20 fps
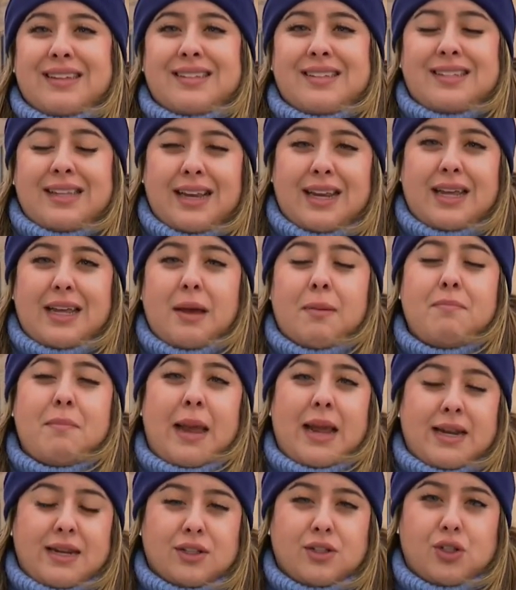city
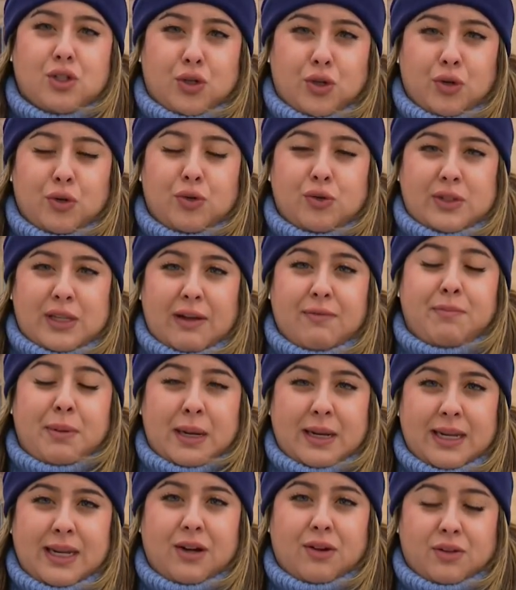maintenance crews have
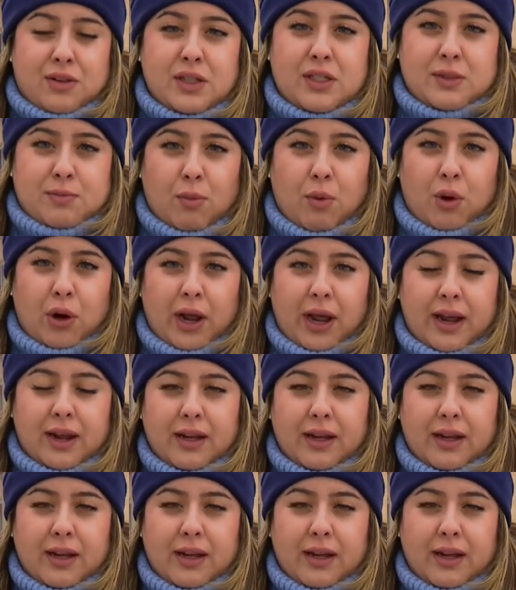been here this morning.